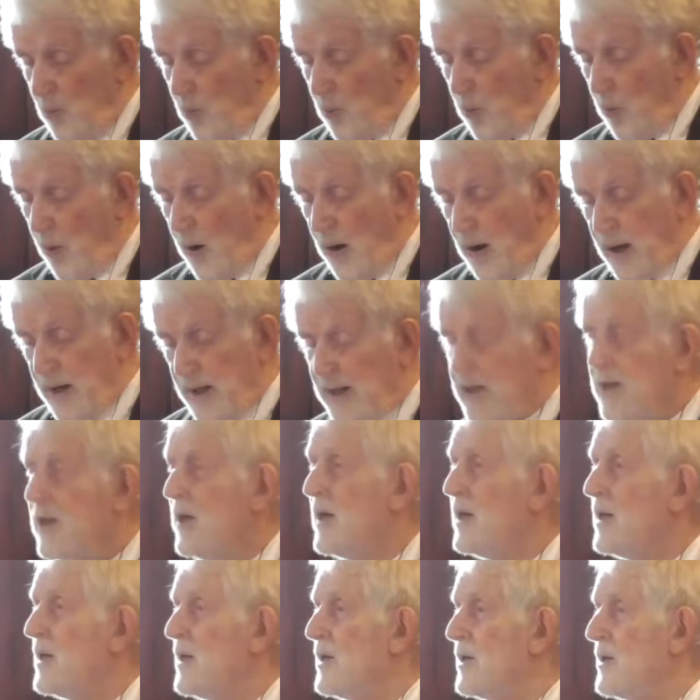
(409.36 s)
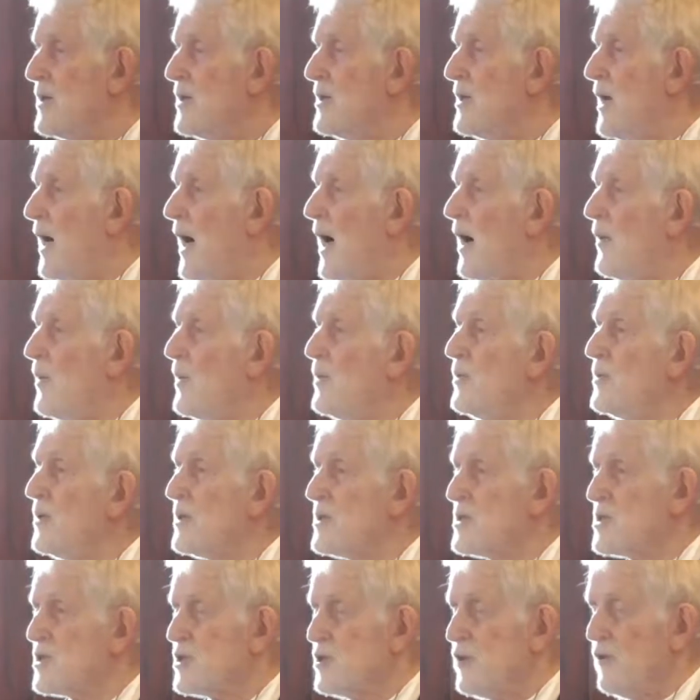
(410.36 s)
why are we
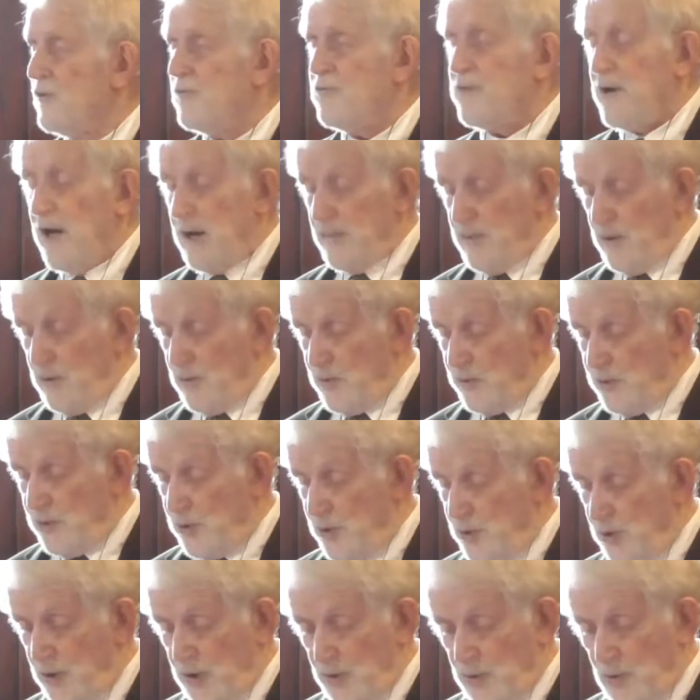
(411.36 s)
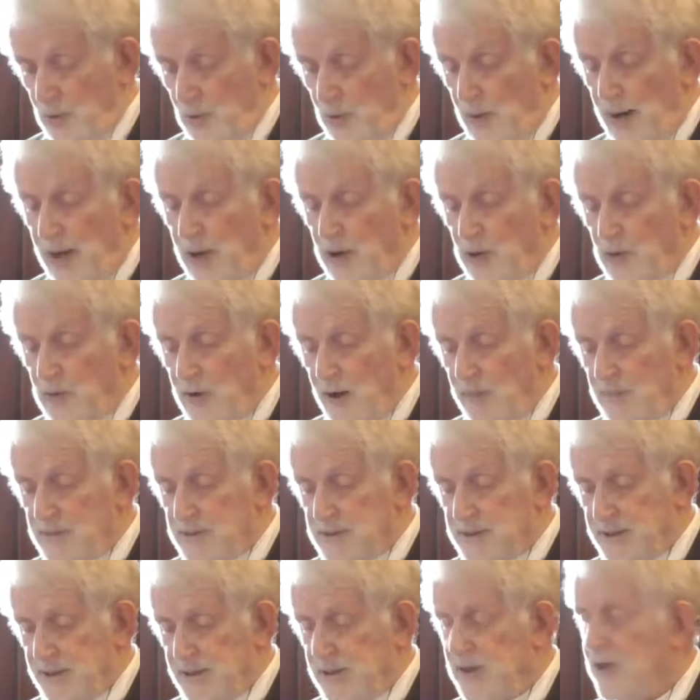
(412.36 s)
not still family with her? And we rang her up and
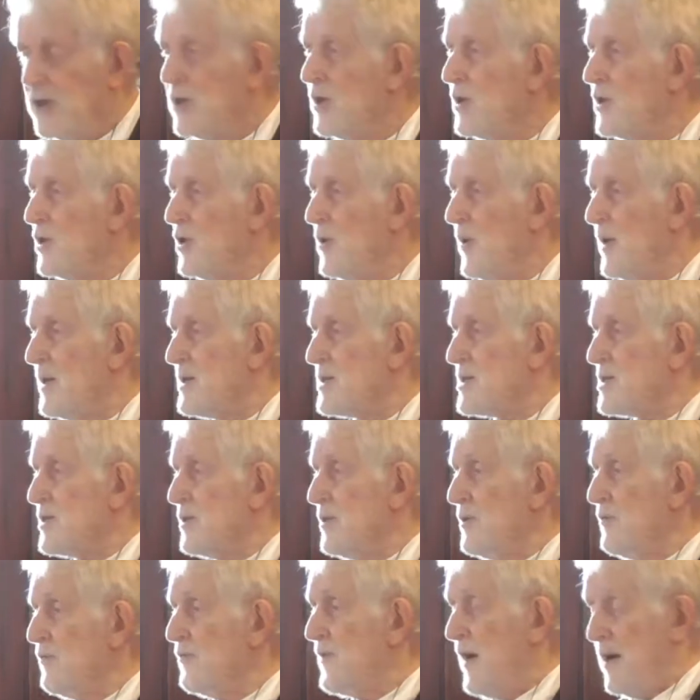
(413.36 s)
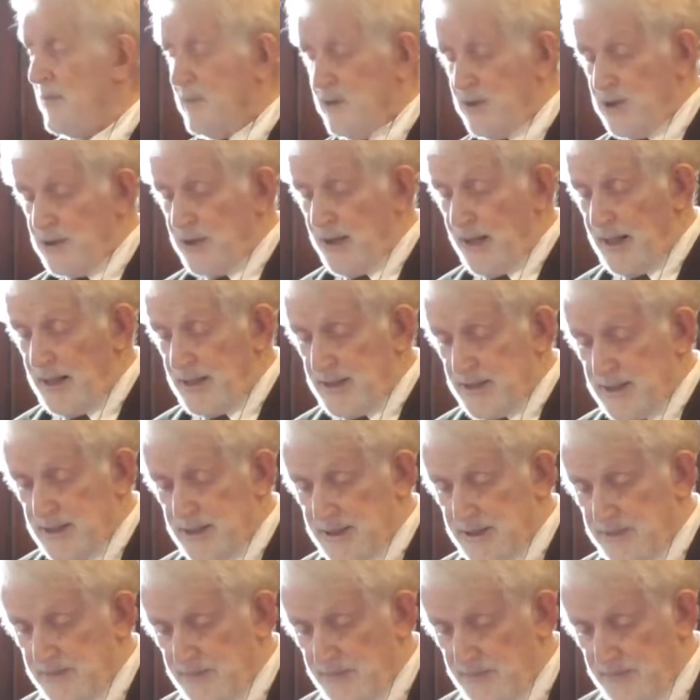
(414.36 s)
said, "You are still family to
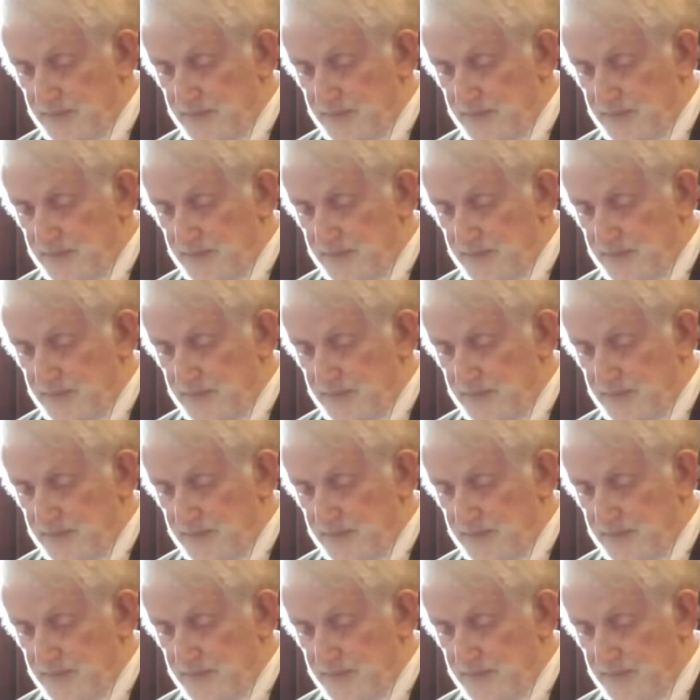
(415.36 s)
us."